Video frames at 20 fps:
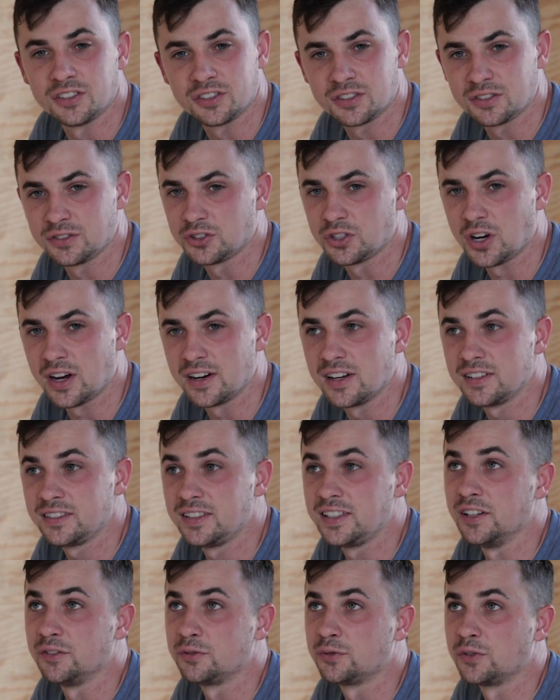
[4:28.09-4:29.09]
Just try not
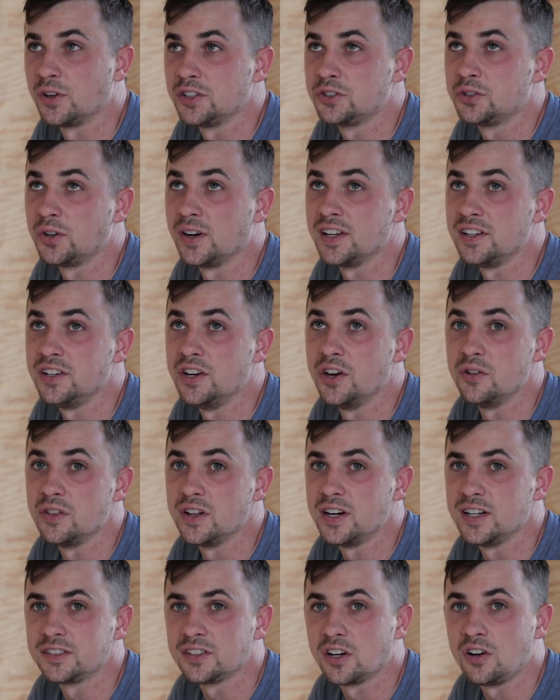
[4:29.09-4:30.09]
to get frustrated and know
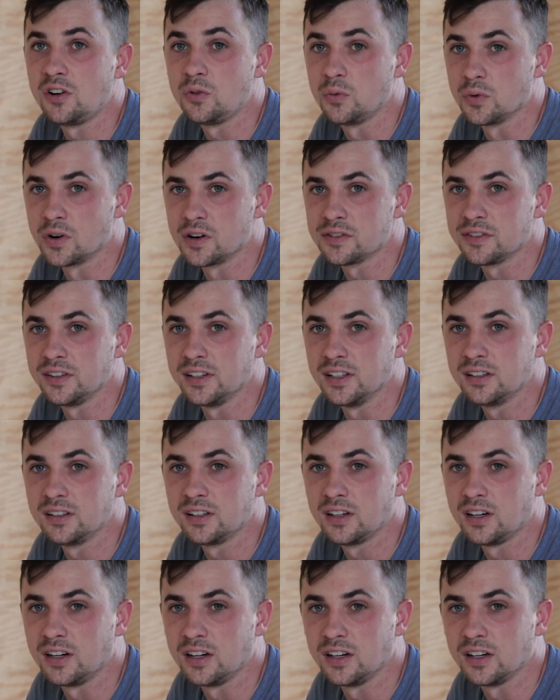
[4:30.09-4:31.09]
that it's all worth it
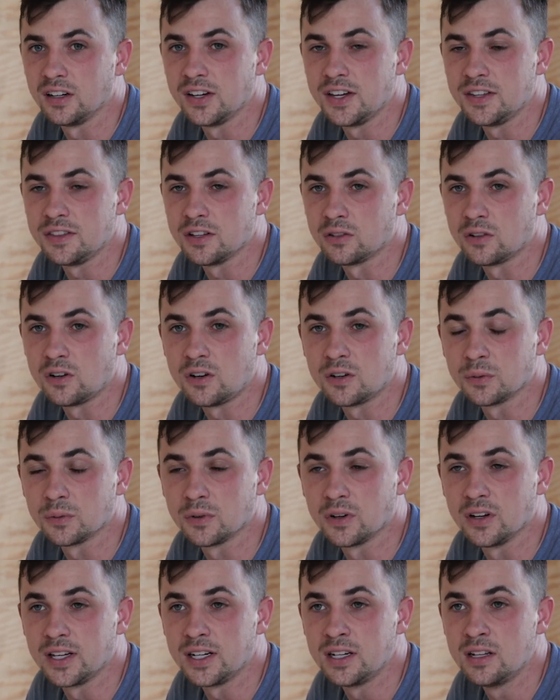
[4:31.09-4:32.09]
in the long
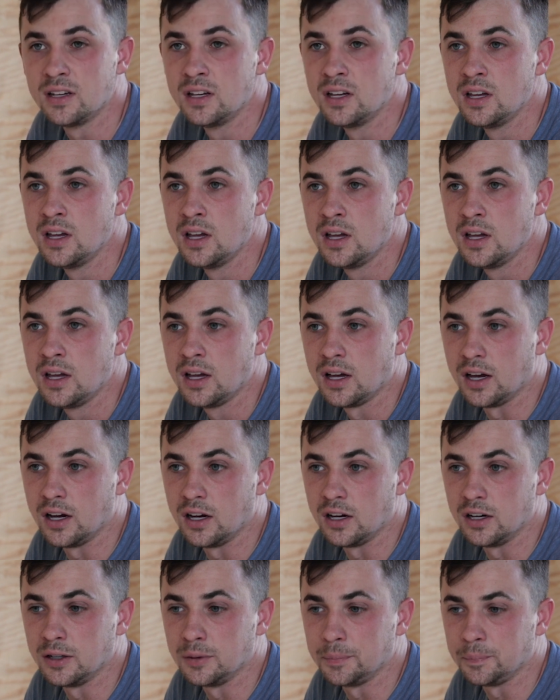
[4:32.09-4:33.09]
run.
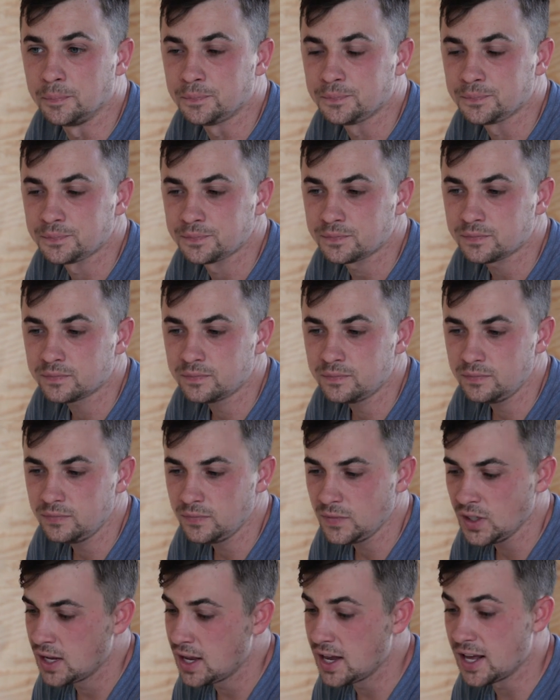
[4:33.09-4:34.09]

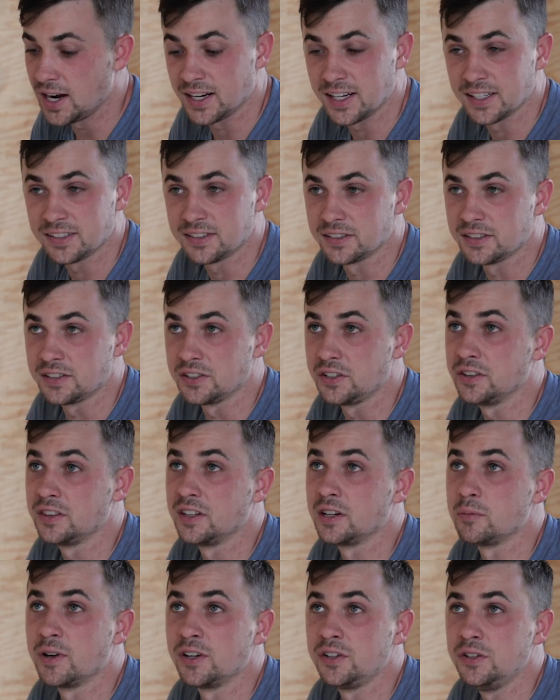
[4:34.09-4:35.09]
And I guess that's the good
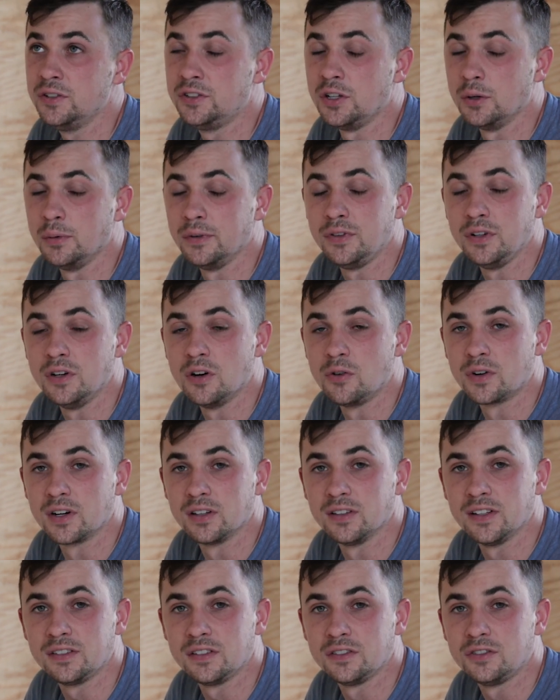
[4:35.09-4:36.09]
thing about YouTube. If you don't want
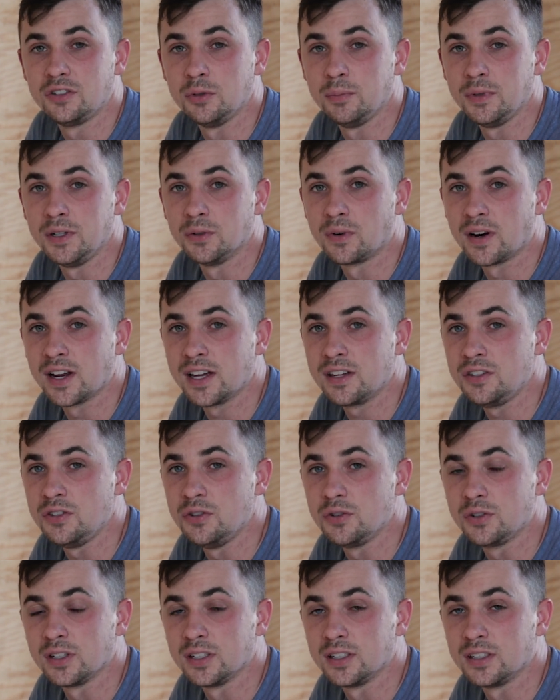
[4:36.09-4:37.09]
to listen to me rant,
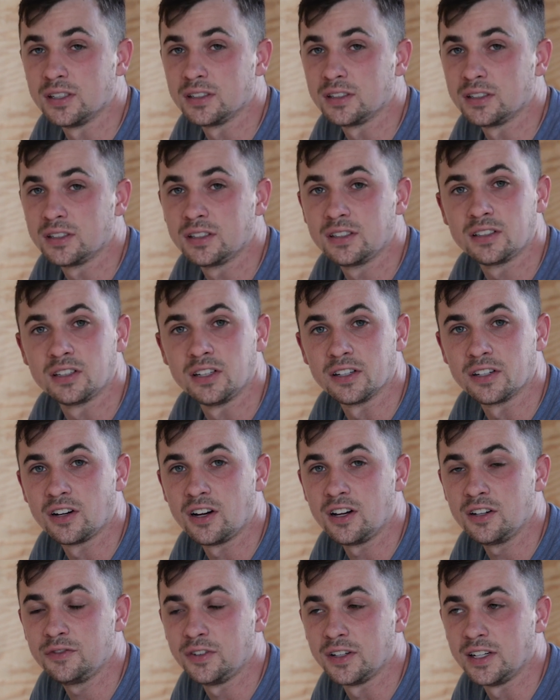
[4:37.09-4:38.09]
you can click
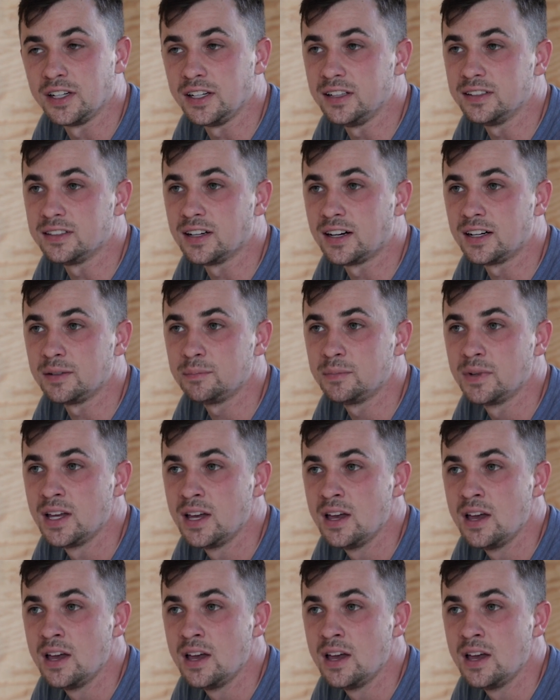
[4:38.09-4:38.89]
off at any time.